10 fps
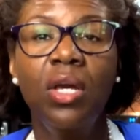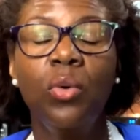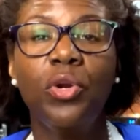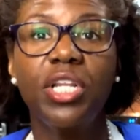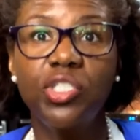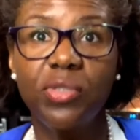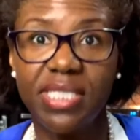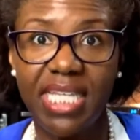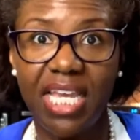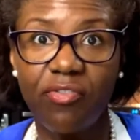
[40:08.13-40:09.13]
We're gonna do a
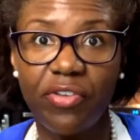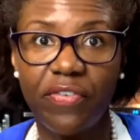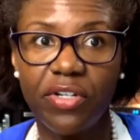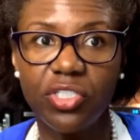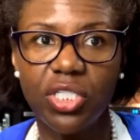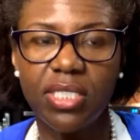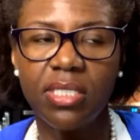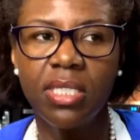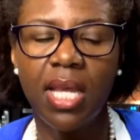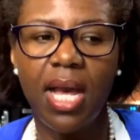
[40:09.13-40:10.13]
savory
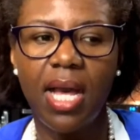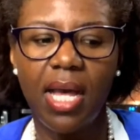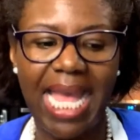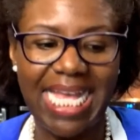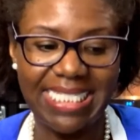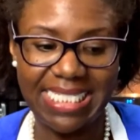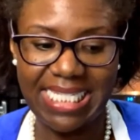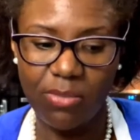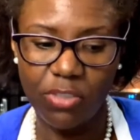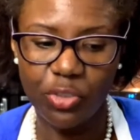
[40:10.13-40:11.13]
version as a
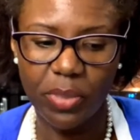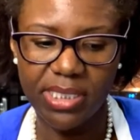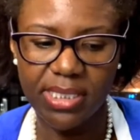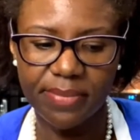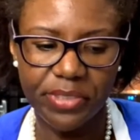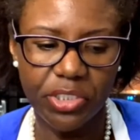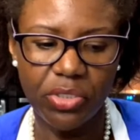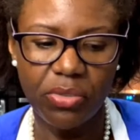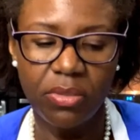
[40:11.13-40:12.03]
sandwich bread substitute.